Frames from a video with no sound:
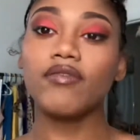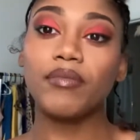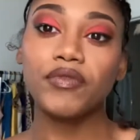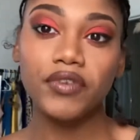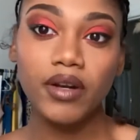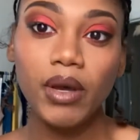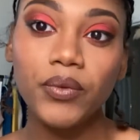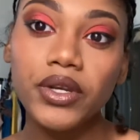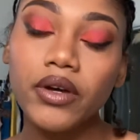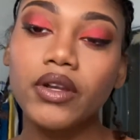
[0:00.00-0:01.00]
I'm in front of my
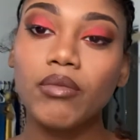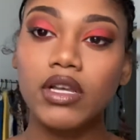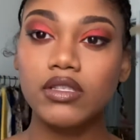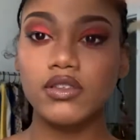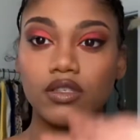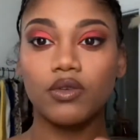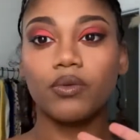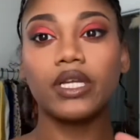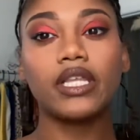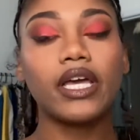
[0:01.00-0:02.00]
window and I'm also using a
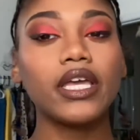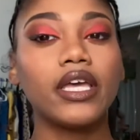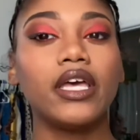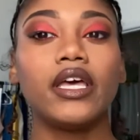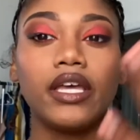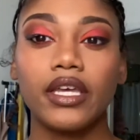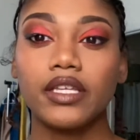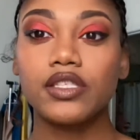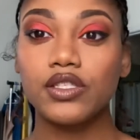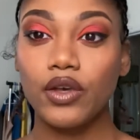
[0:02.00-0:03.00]
ring light. And
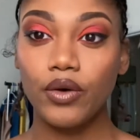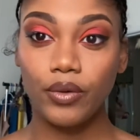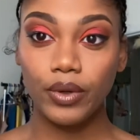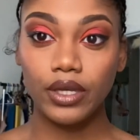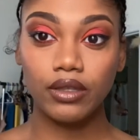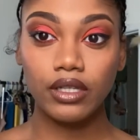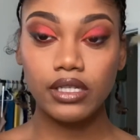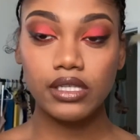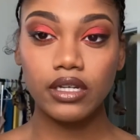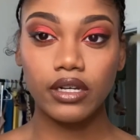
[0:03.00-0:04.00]
so it looks
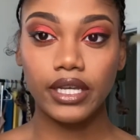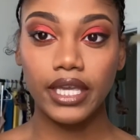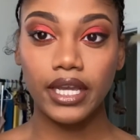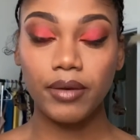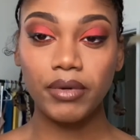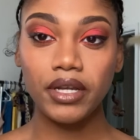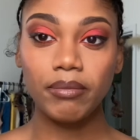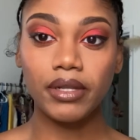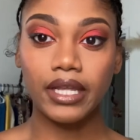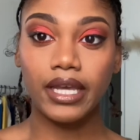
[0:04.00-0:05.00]
good on camera,
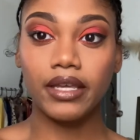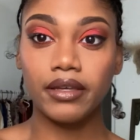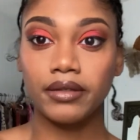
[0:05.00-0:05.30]
but like